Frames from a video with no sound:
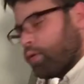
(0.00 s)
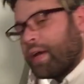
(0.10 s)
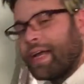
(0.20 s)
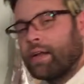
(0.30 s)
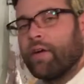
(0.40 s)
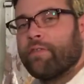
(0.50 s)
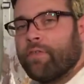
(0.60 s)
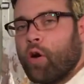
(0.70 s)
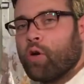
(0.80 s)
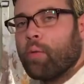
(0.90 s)
create a
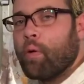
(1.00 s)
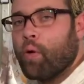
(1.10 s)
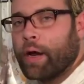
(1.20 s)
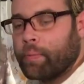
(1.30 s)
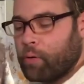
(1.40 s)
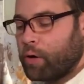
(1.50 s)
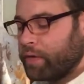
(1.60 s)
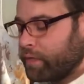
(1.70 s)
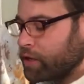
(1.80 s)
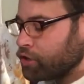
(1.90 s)
focal point, a point
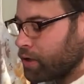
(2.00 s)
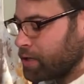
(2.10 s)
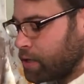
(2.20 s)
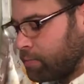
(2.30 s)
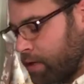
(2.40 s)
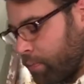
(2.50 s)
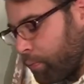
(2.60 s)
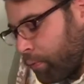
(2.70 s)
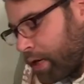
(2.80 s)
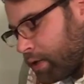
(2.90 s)
of interest, something to
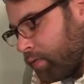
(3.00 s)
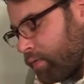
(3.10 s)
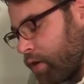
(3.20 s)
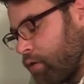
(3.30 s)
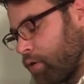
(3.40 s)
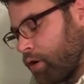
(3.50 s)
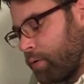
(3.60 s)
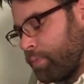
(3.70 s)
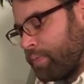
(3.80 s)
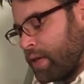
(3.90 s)
bring the
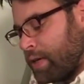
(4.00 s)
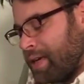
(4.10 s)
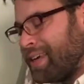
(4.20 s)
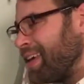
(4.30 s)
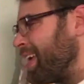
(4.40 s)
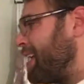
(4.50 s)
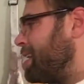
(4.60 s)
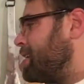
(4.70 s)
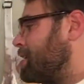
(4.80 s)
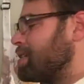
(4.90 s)
viewer
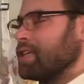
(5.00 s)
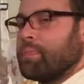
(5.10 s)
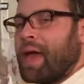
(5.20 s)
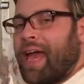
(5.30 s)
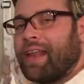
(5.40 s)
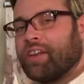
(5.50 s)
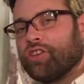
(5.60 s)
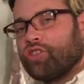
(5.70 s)
into the painting, to